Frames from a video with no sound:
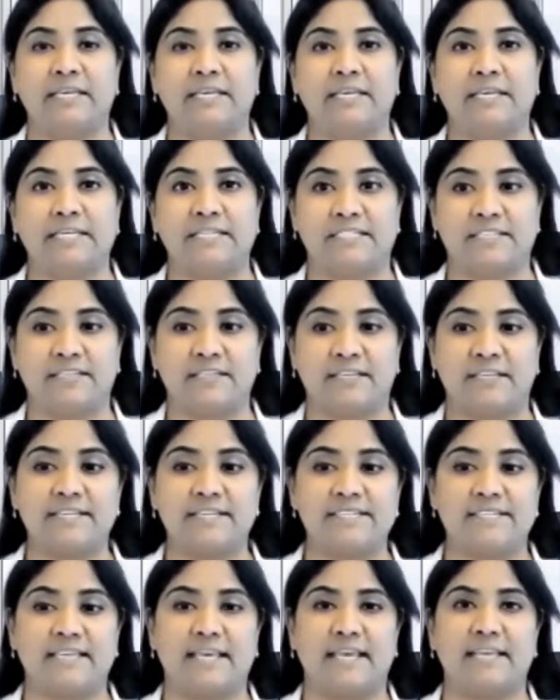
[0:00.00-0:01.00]
It
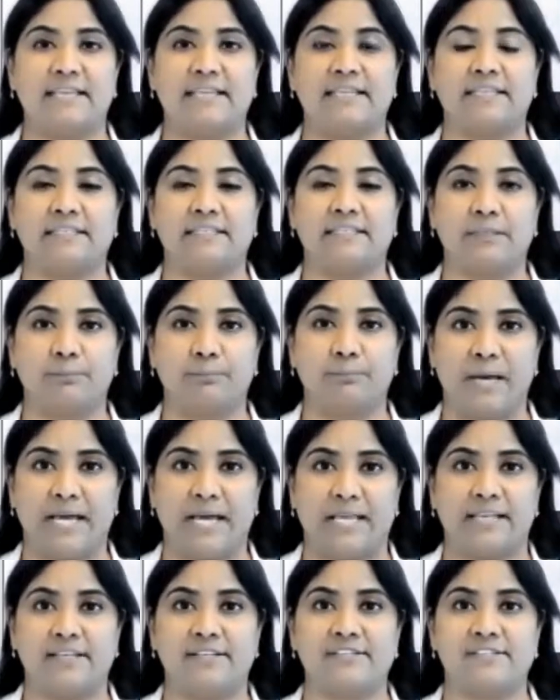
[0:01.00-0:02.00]
reconciling the
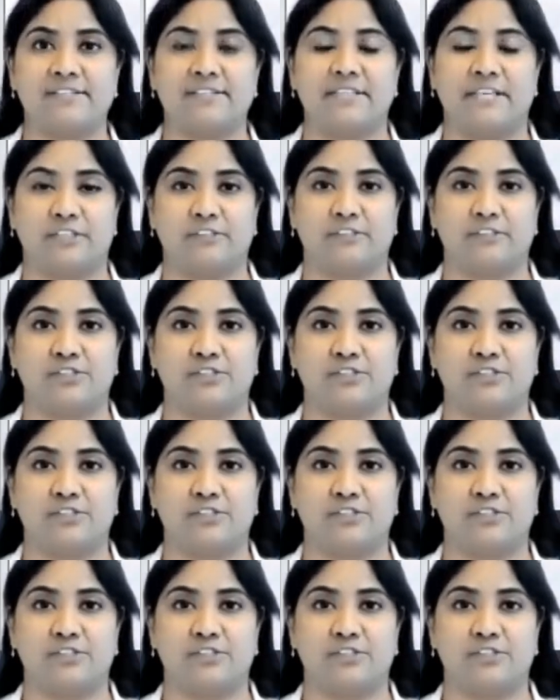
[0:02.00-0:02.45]
balance that